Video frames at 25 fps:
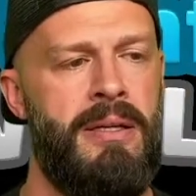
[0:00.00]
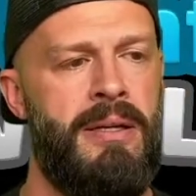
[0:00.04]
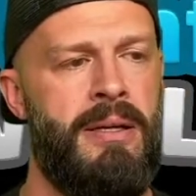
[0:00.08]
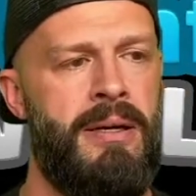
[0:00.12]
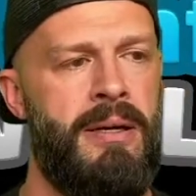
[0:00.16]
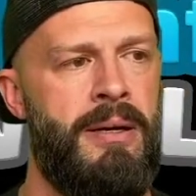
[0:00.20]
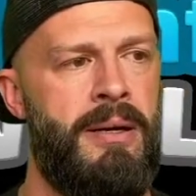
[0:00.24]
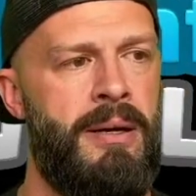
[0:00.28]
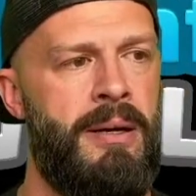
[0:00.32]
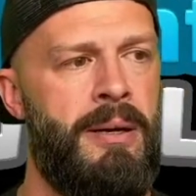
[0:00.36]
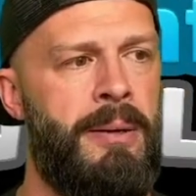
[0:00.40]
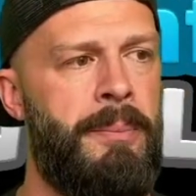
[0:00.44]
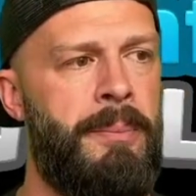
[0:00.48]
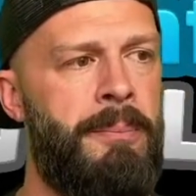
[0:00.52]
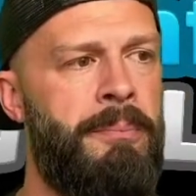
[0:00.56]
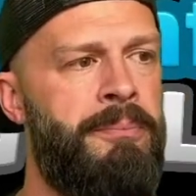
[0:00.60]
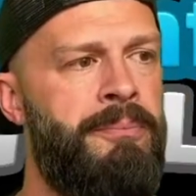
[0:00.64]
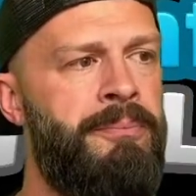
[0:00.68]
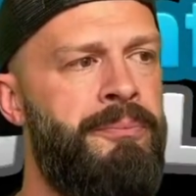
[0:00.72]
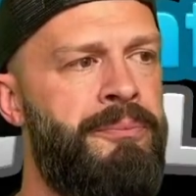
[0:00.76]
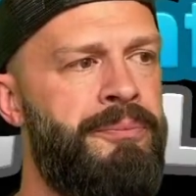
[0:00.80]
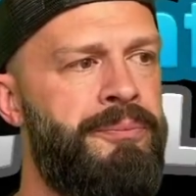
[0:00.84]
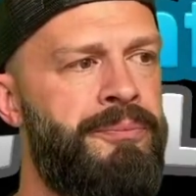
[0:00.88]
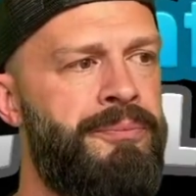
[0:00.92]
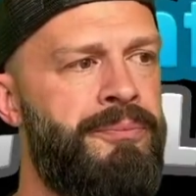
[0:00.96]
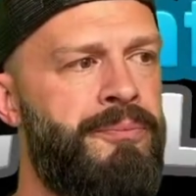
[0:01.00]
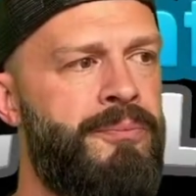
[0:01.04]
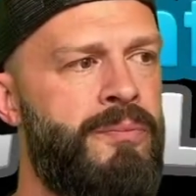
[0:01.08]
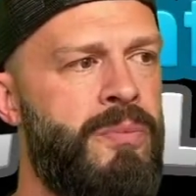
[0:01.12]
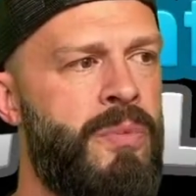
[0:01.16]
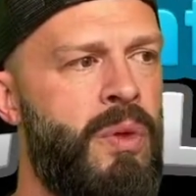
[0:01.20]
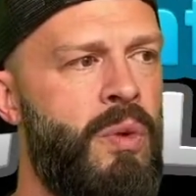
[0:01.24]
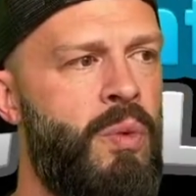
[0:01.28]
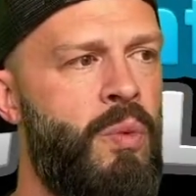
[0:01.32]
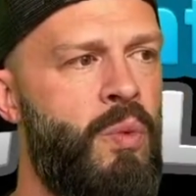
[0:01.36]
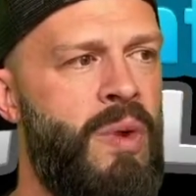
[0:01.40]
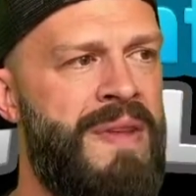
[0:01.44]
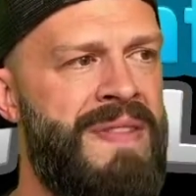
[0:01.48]

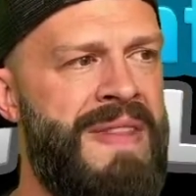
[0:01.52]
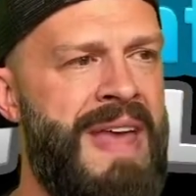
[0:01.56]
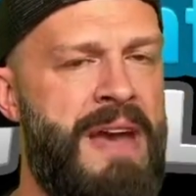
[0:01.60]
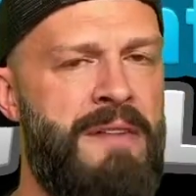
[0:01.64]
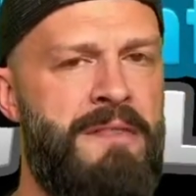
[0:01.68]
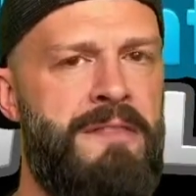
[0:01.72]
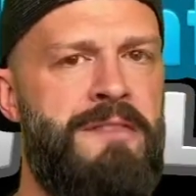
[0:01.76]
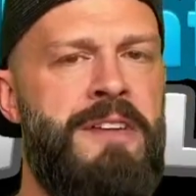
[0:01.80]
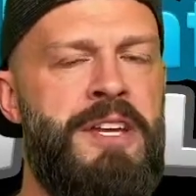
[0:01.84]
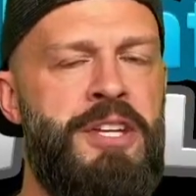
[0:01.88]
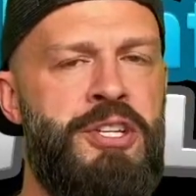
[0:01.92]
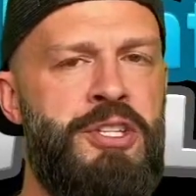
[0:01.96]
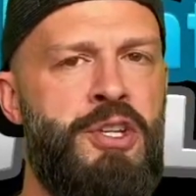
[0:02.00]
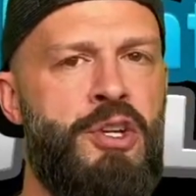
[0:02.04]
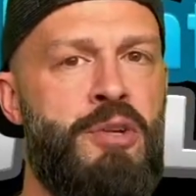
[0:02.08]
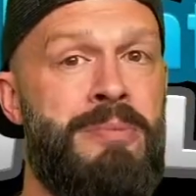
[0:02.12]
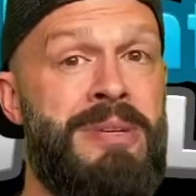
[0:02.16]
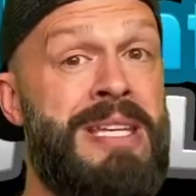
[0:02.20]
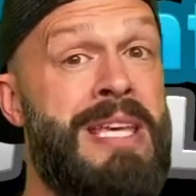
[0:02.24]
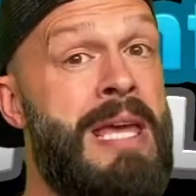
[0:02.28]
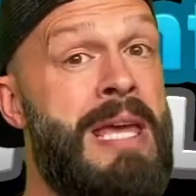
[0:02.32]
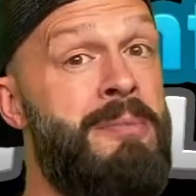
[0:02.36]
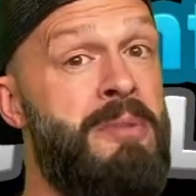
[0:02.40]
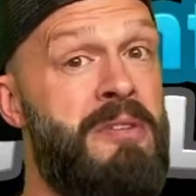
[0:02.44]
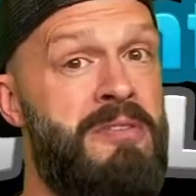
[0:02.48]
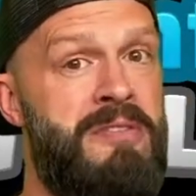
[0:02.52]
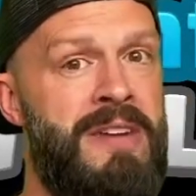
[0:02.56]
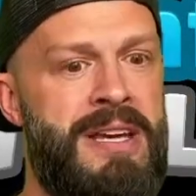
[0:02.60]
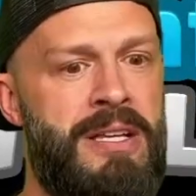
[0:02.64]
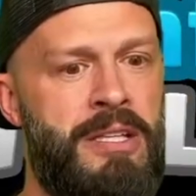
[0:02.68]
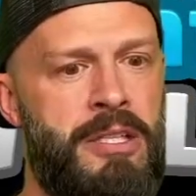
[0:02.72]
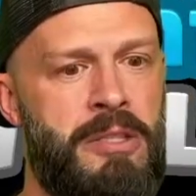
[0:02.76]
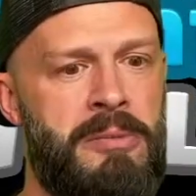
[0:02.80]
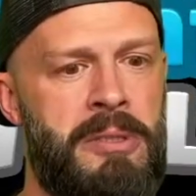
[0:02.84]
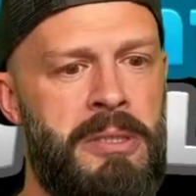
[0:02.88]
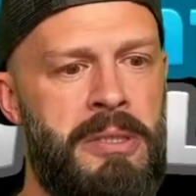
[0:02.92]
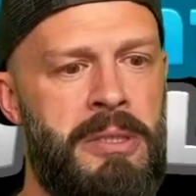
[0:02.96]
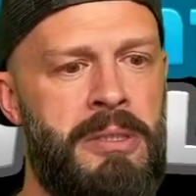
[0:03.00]
When that feature became
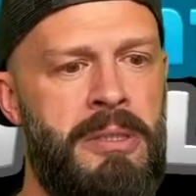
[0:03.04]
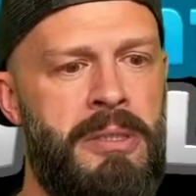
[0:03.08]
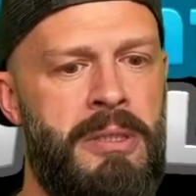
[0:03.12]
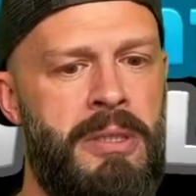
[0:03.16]
available,